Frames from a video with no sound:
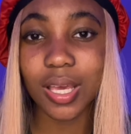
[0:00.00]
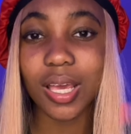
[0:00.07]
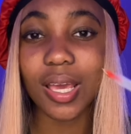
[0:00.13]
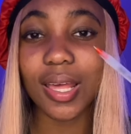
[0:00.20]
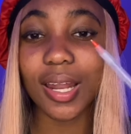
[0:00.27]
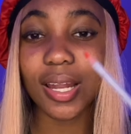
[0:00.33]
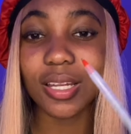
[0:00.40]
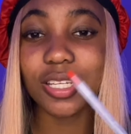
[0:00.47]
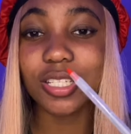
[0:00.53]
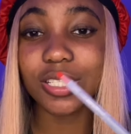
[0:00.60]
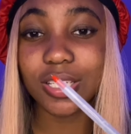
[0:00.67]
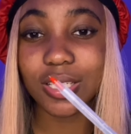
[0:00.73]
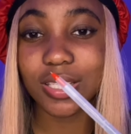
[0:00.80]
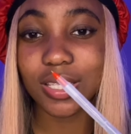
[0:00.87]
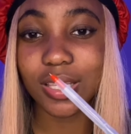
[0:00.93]
And I need you
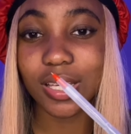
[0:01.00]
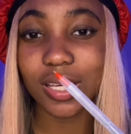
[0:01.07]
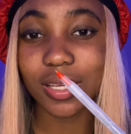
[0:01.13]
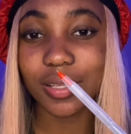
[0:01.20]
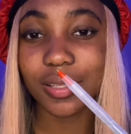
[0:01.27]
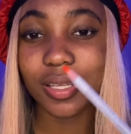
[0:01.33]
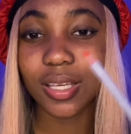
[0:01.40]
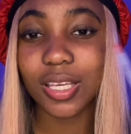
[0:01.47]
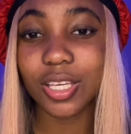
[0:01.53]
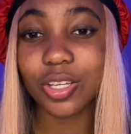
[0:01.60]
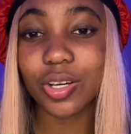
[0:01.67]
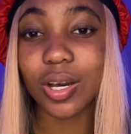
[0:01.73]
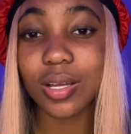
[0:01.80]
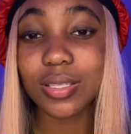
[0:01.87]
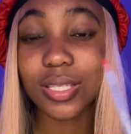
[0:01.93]
to see that. He
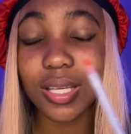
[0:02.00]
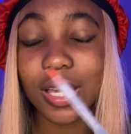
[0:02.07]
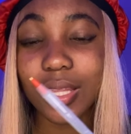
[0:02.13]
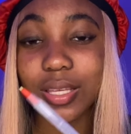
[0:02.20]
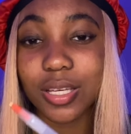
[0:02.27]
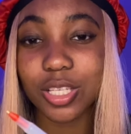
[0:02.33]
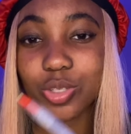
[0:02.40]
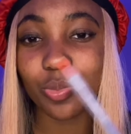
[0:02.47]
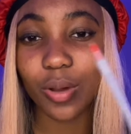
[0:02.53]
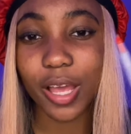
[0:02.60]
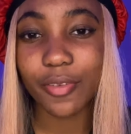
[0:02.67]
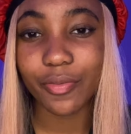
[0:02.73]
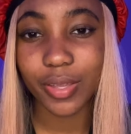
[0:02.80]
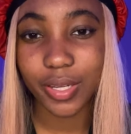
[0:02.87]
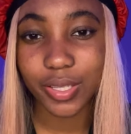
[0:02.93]
called together his wife
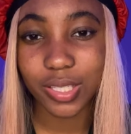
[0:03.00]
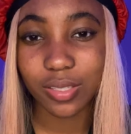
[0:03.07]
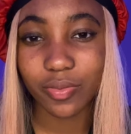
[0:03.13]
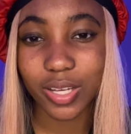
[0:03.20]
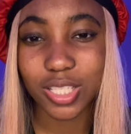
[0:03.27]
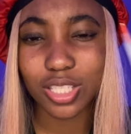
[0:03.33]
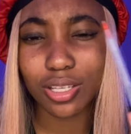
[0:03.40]
and his friends.